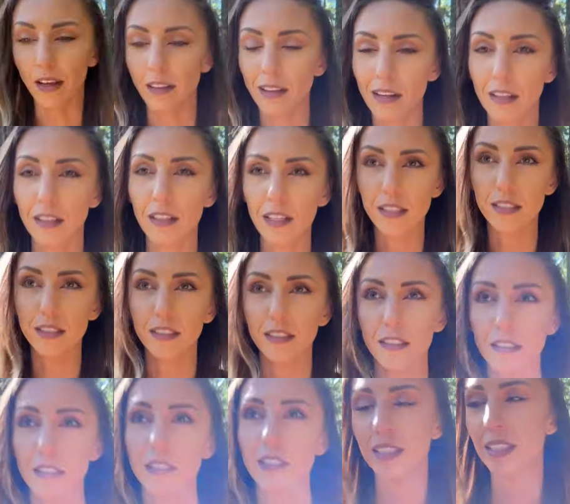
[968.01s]
A lot of lesson
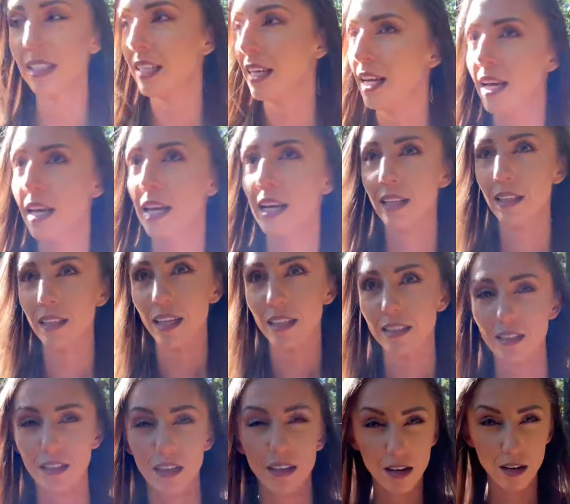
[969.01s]
learned. That's
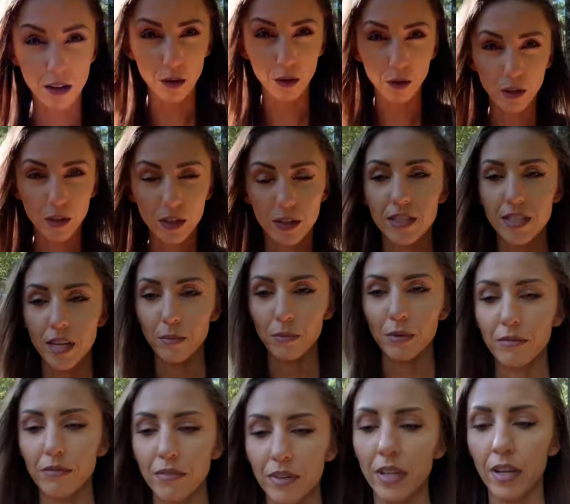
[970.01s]
a whole separate
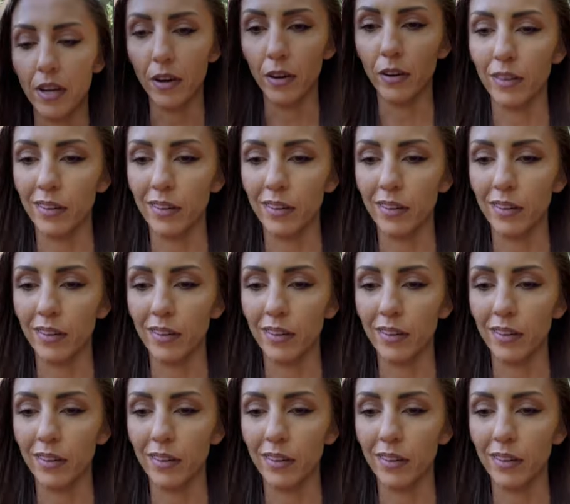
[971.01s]
video.